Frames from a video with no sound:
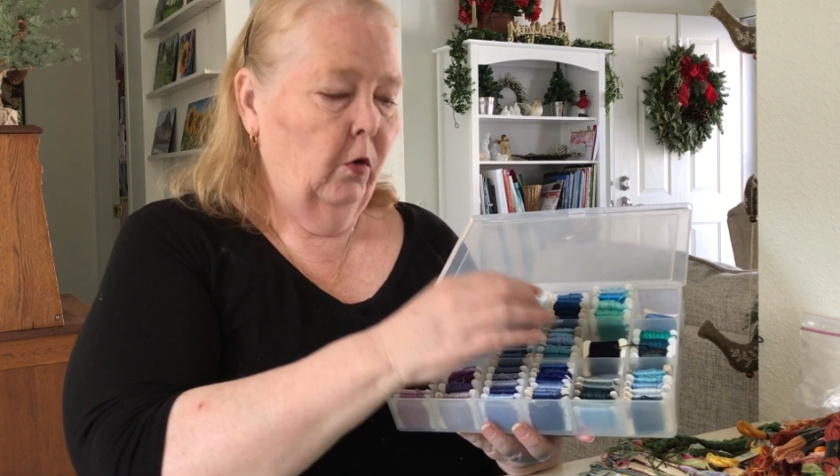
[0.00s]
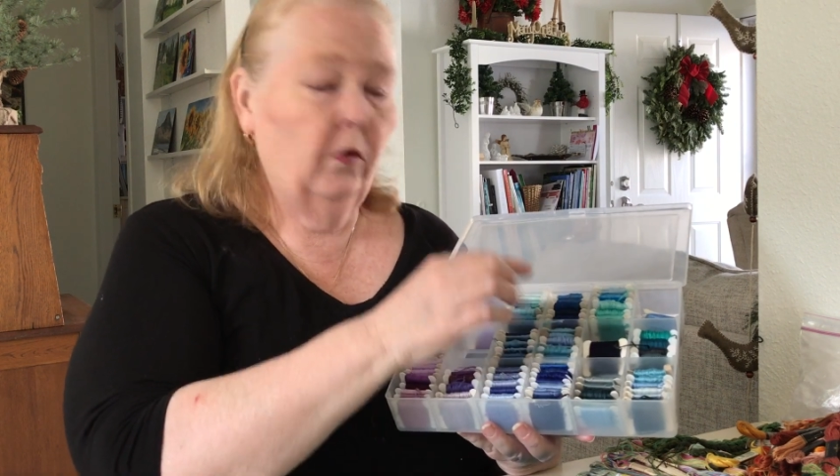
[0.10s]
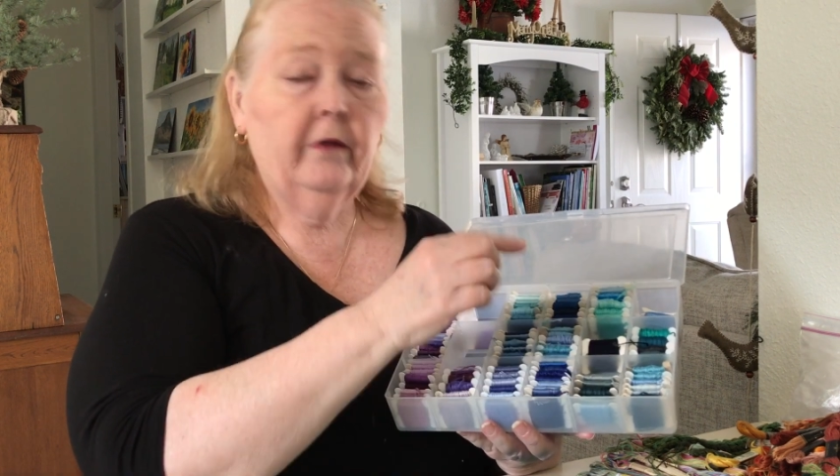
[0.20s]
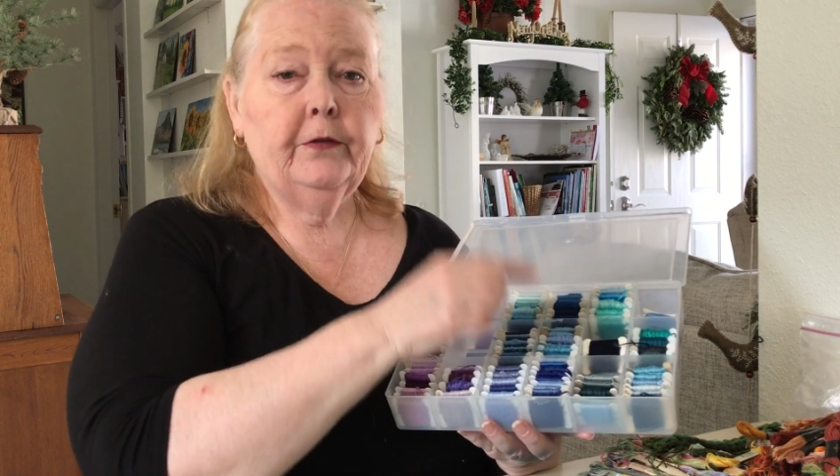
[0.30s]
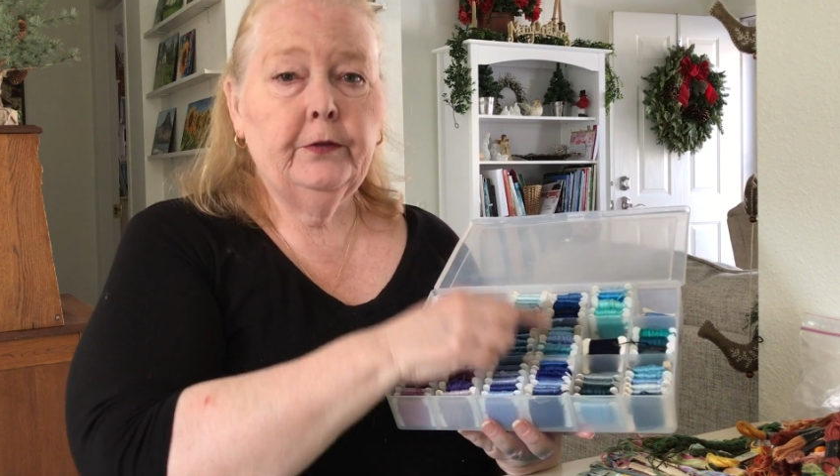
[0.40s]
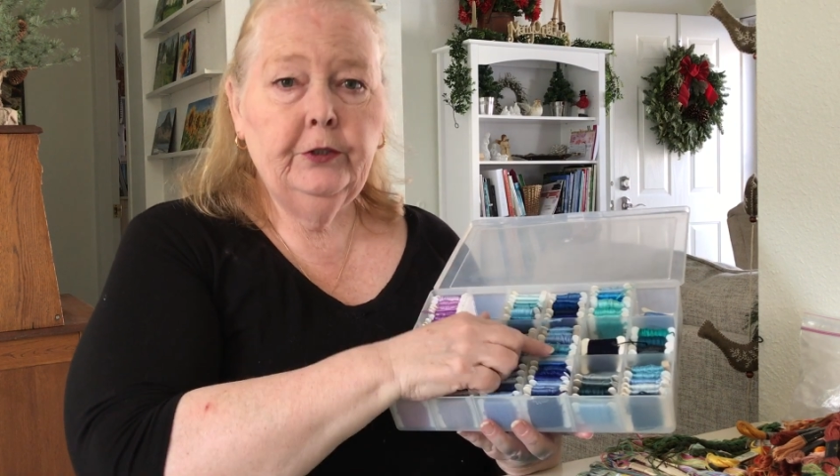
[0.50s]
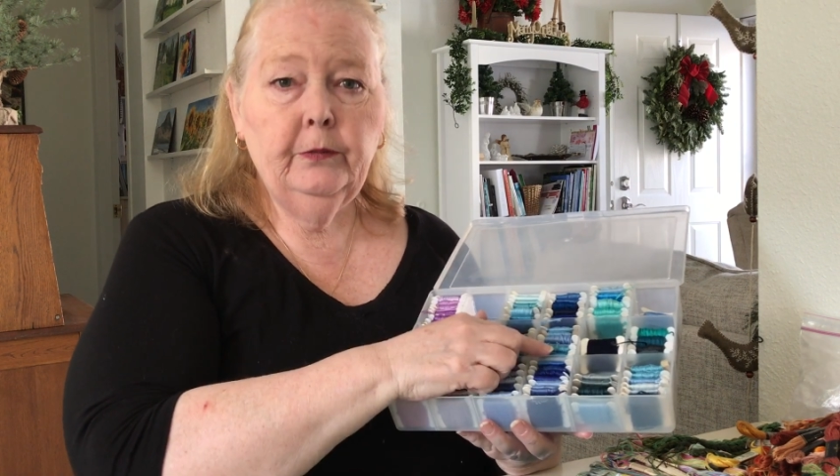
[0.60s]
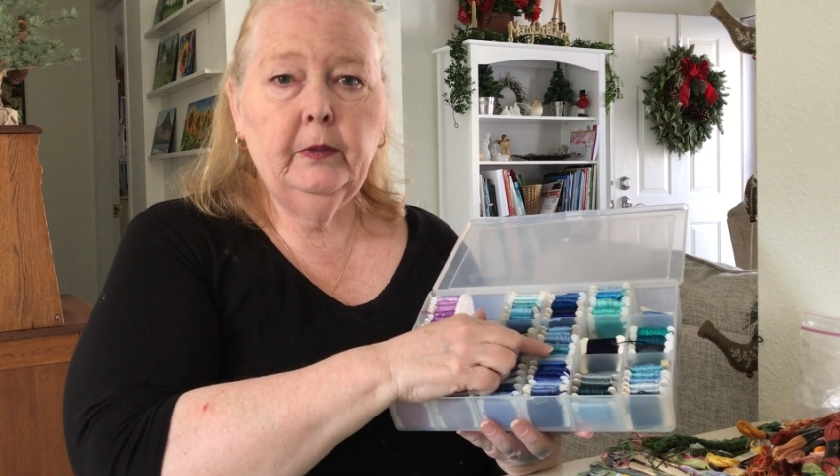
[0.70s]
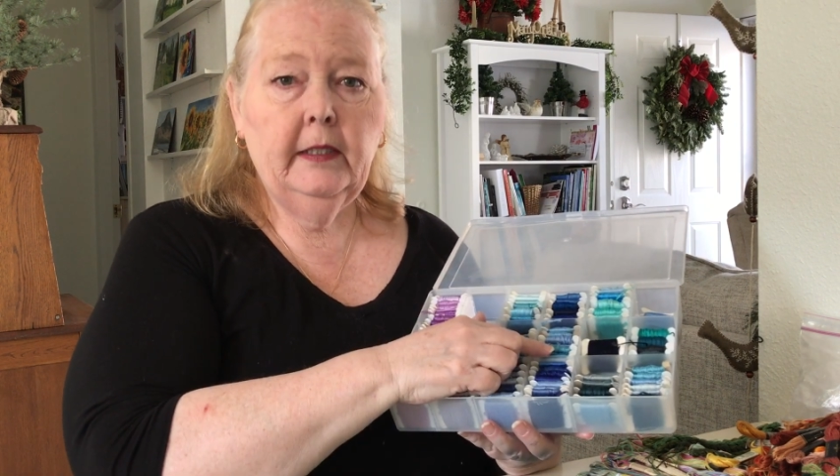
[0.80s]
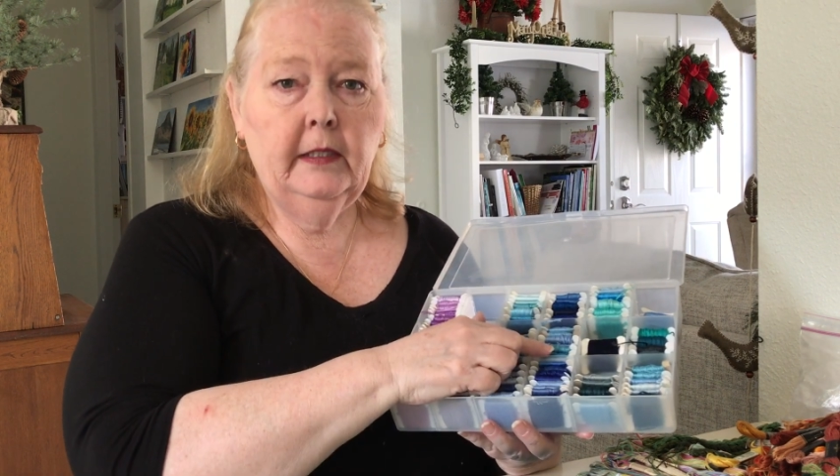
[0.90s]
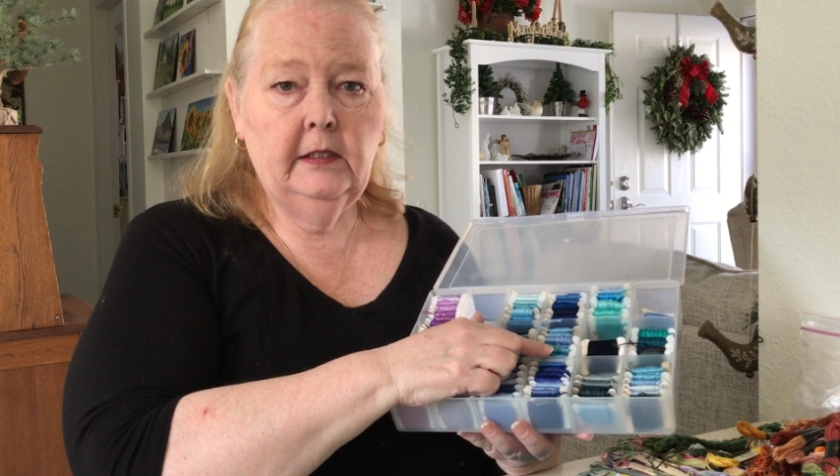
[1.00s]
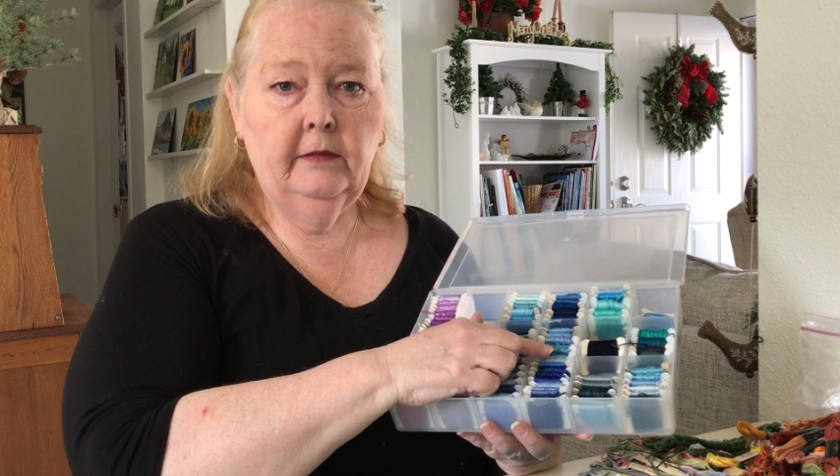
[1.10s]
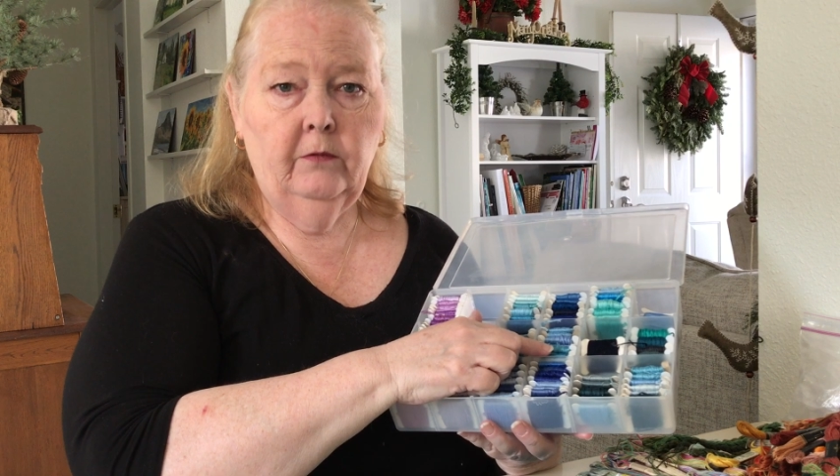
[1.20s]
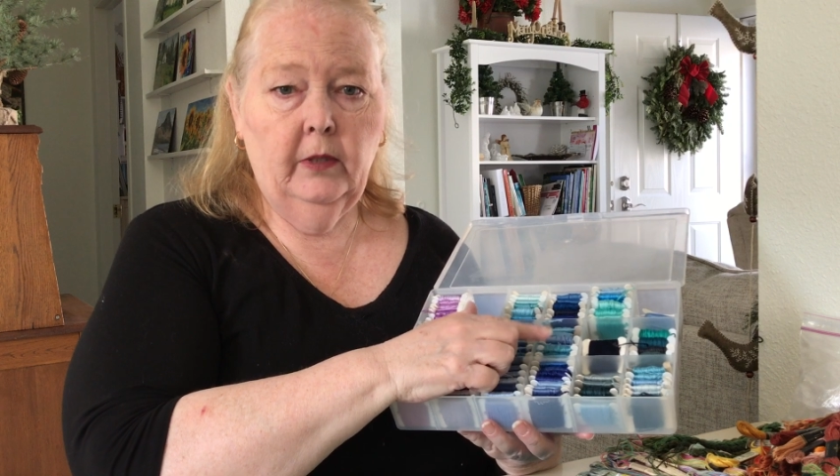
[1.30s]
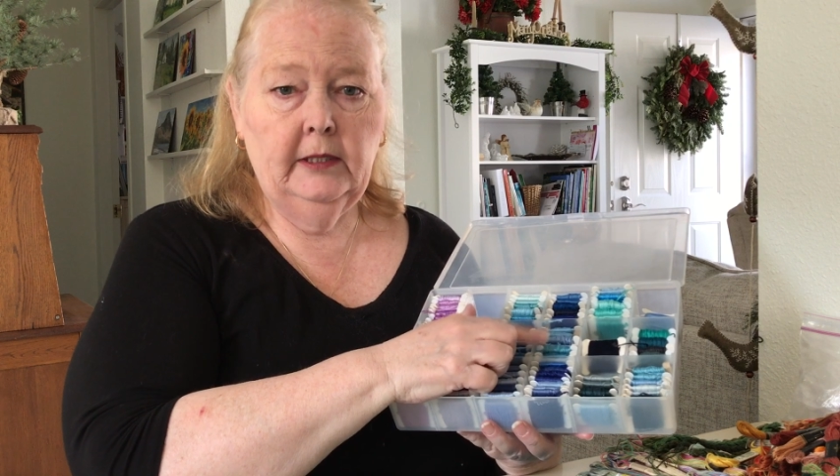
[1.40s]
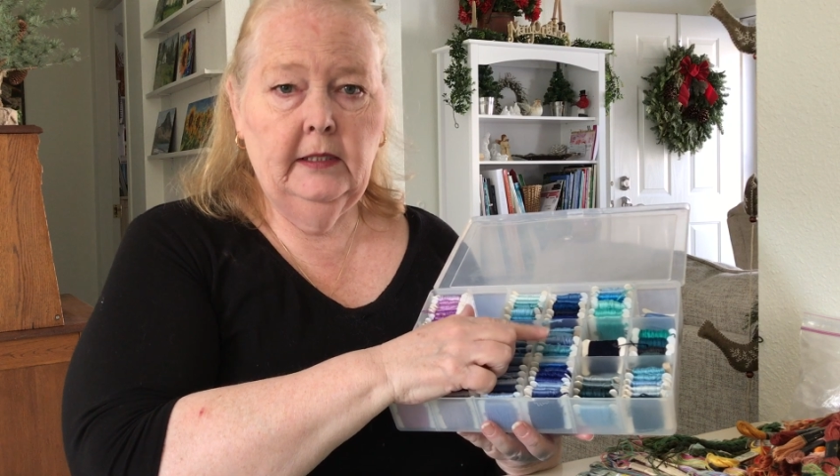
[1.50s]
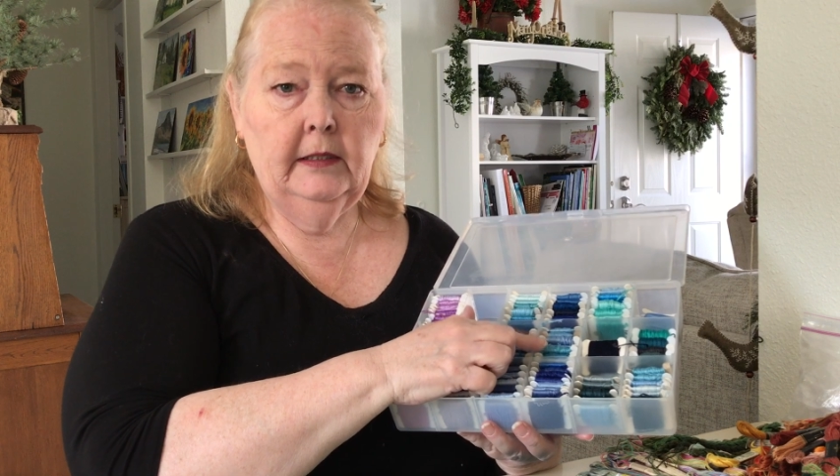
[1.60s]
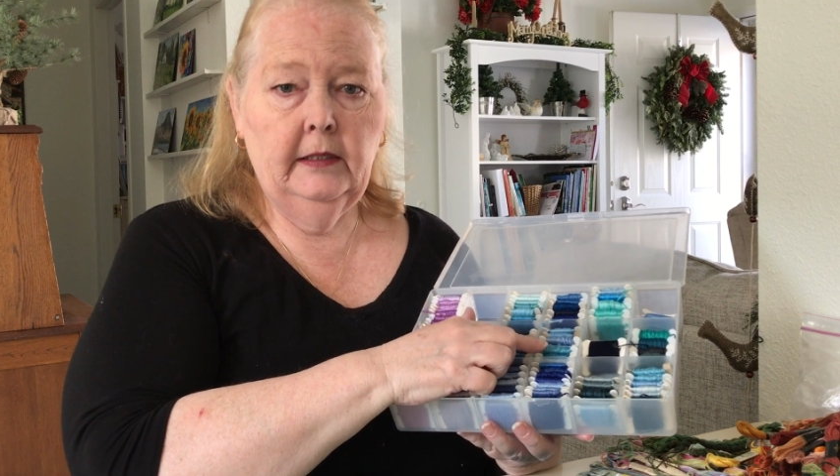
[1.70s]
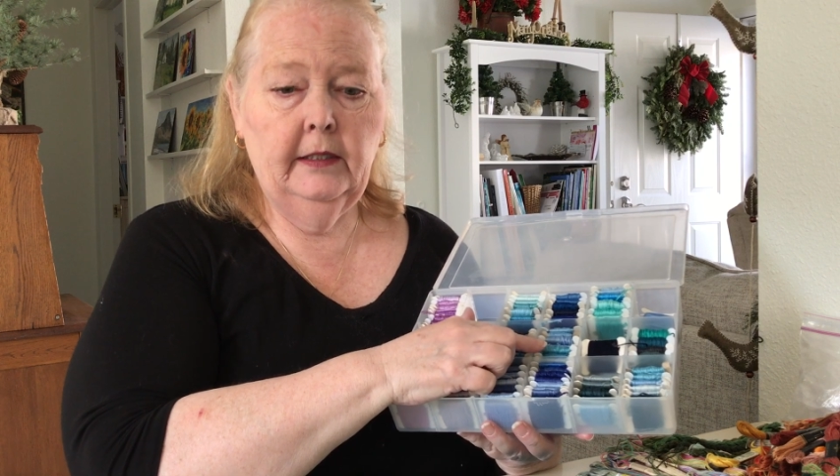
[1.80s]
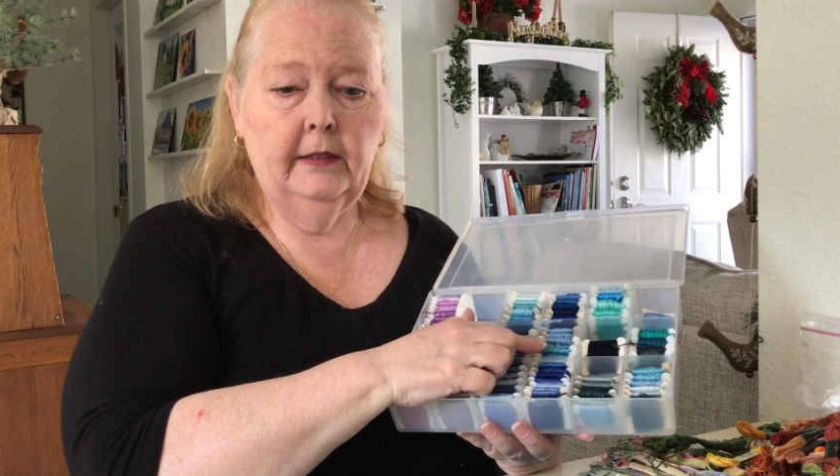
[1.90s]
or if they're duplicates of what's
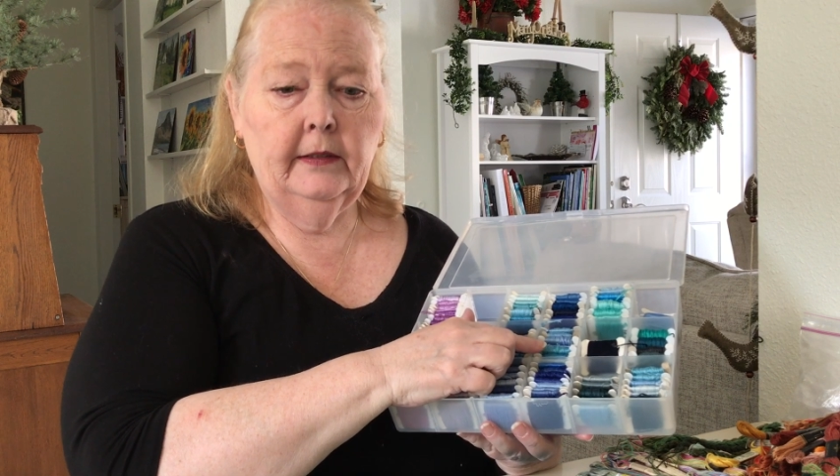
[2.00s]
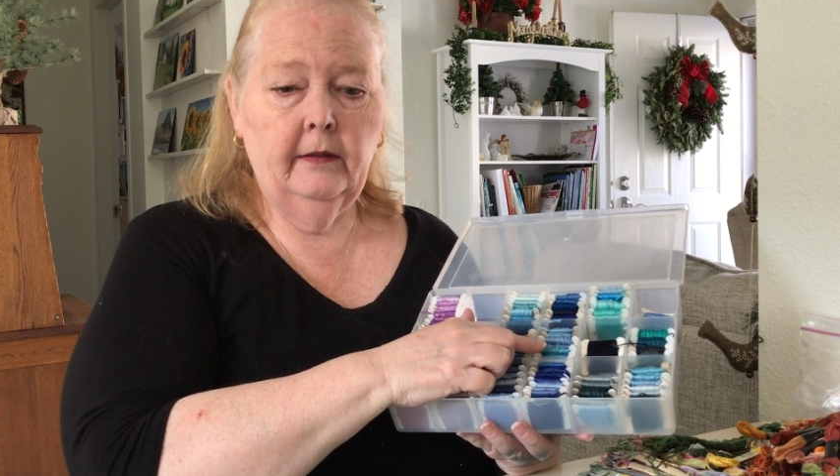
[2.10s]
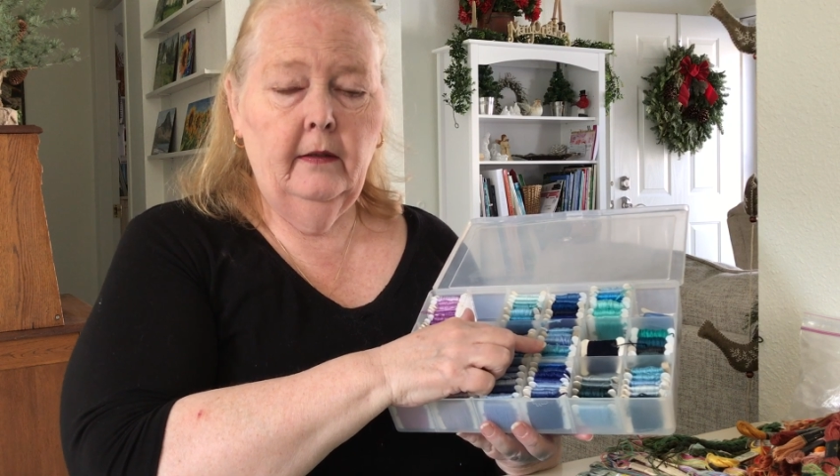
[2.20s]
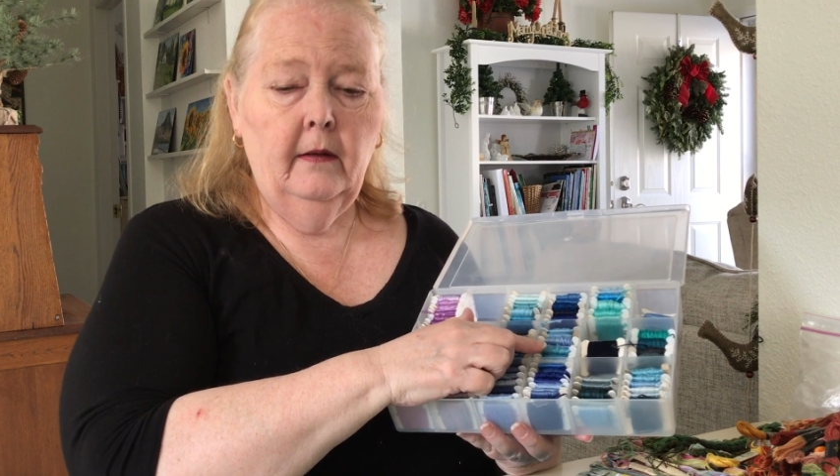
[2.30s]
in here,